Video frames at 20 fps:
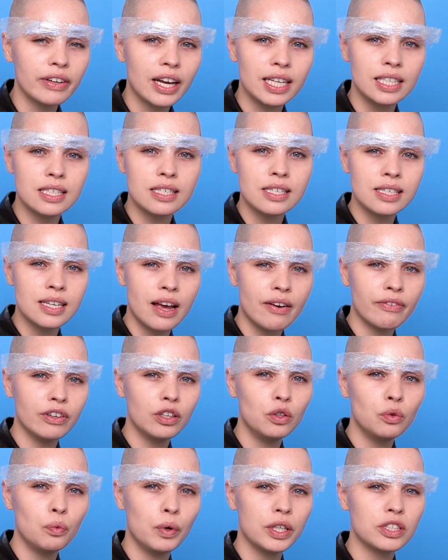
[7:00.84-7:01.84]
and
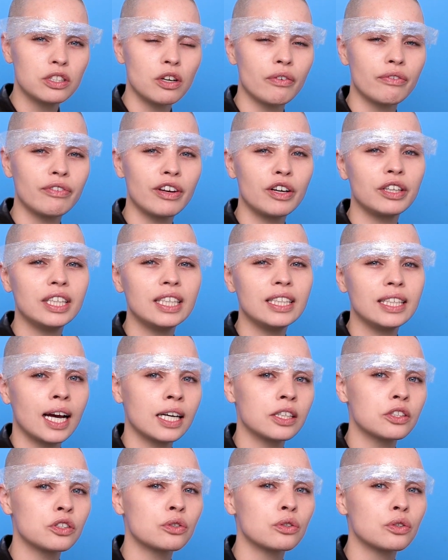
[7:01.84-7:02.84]
7, which are very
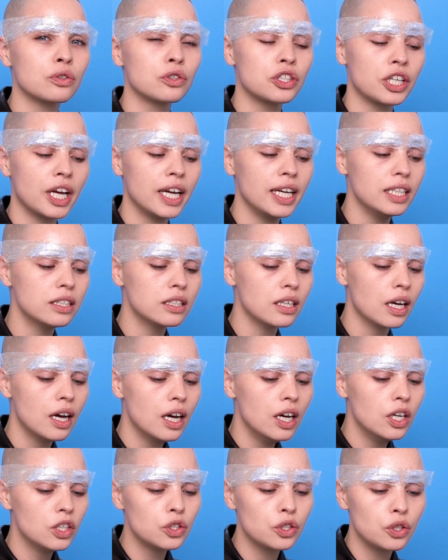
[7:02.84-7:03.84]
natural shades,
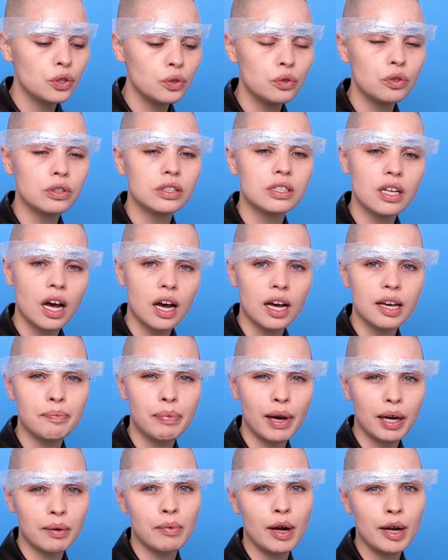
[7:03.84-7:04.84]
to dye
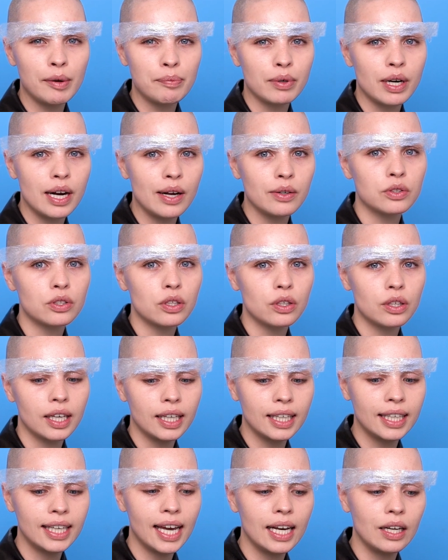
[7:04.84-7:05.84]
back my brows,
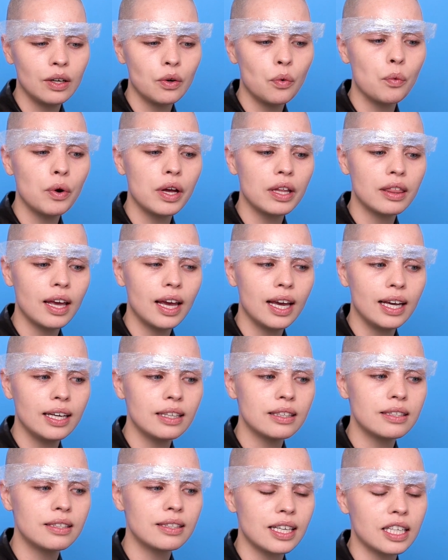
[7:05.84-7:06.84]
again with a
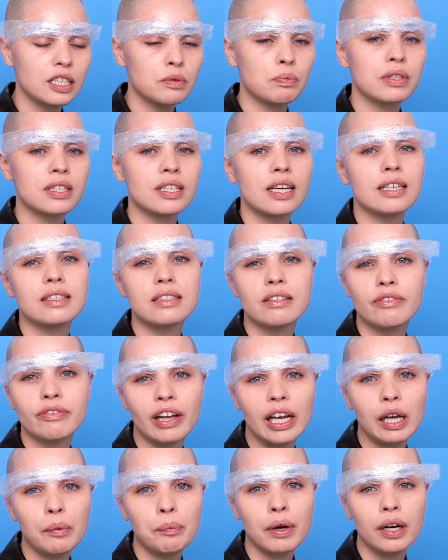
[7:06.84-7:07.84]
6%
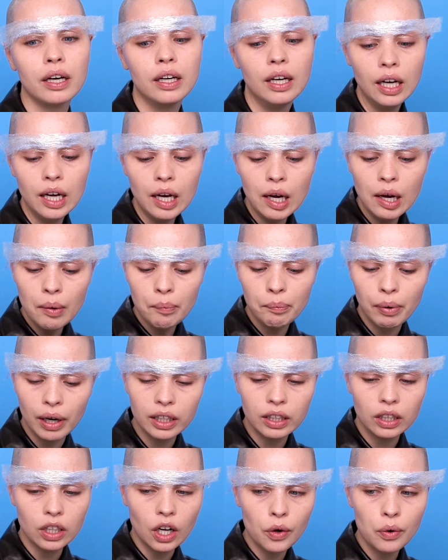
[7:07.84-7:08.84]
developer. But
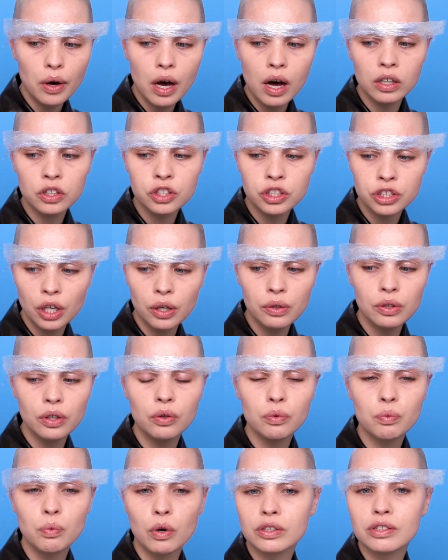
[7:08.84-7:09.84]
you know, I'll show
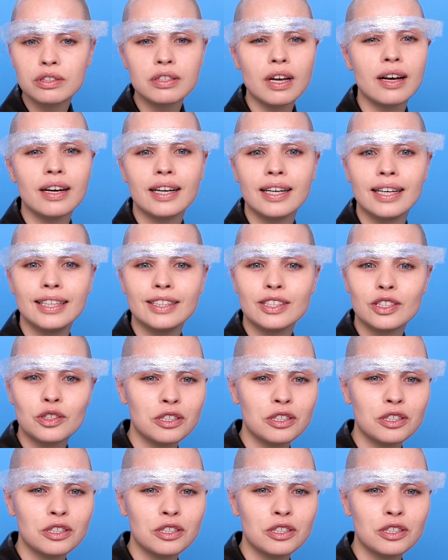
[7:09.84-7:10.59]
you once I